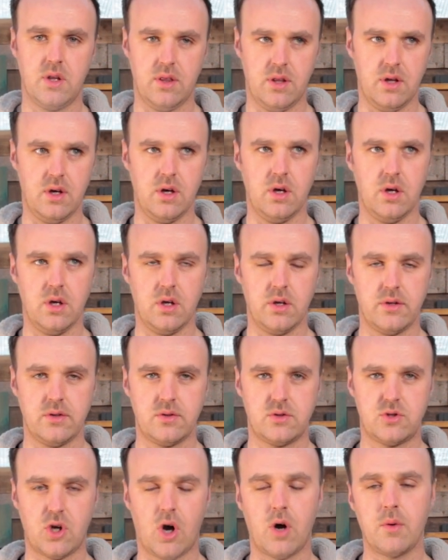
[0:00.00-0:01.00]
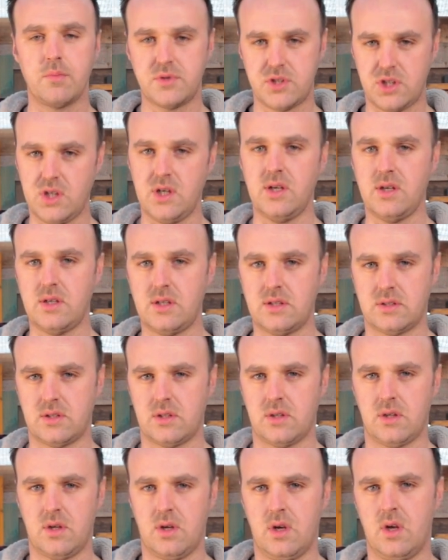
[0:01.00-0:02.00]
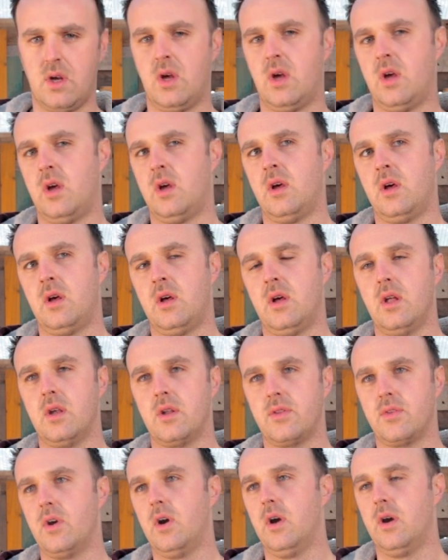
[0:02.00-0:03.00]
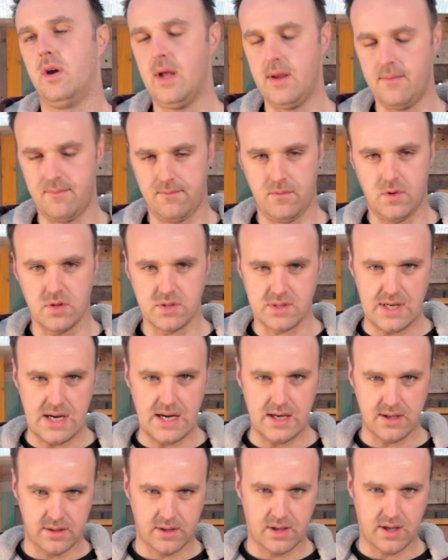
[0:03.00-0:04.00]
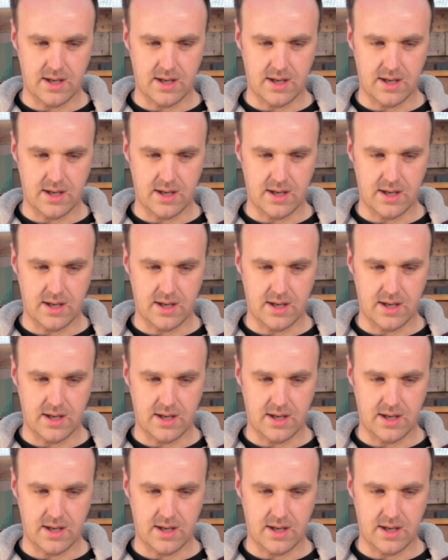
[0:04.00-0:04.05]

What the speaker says: the chopped cheese, and I thought, right, what's that?